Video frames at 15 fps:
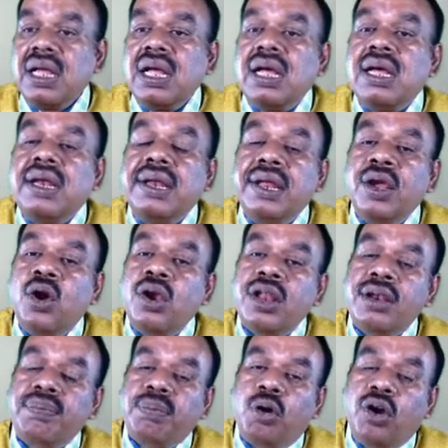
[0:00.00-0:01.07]

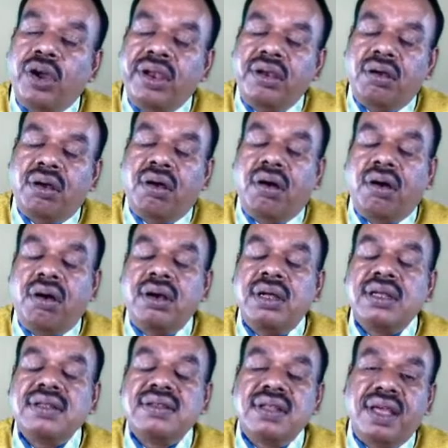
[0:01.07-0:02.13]
Reorder point
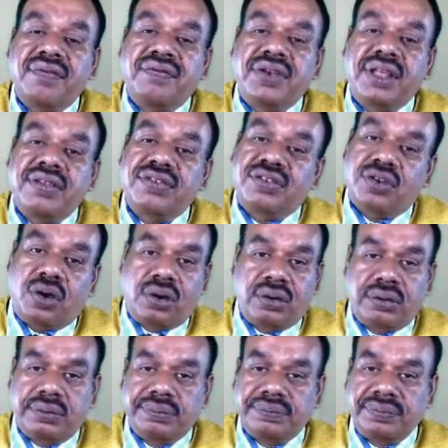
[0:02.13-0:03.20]
or safety
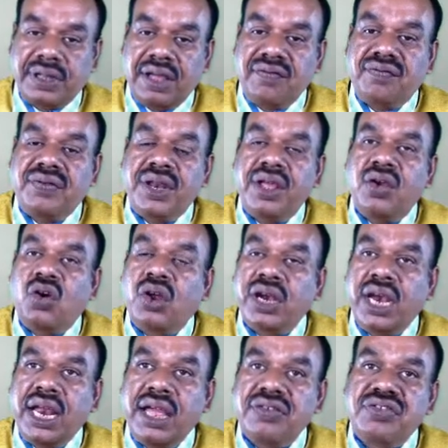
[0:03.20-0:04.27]
stock. Every
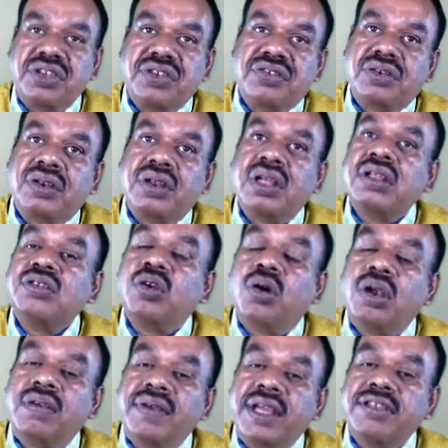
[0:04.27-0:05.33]
organization is
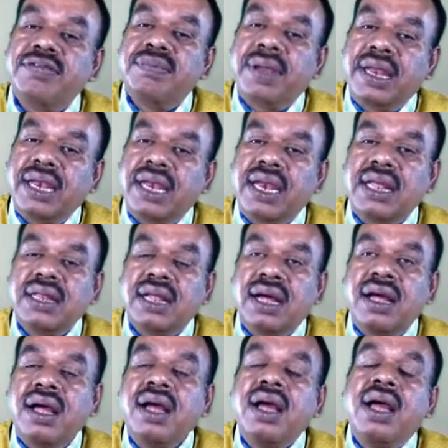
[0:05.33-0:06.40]
always maintaining
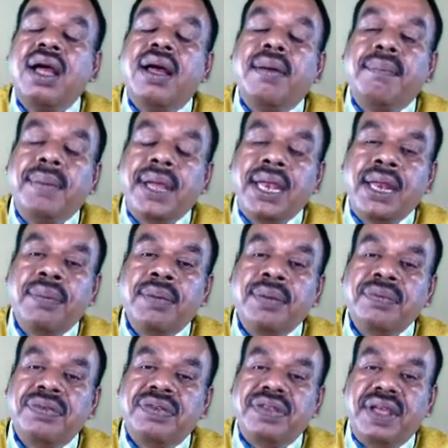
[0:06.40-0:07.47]
the
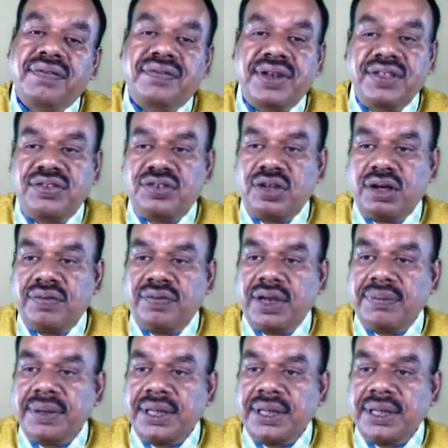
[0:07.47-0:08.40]
minimum safety stock will be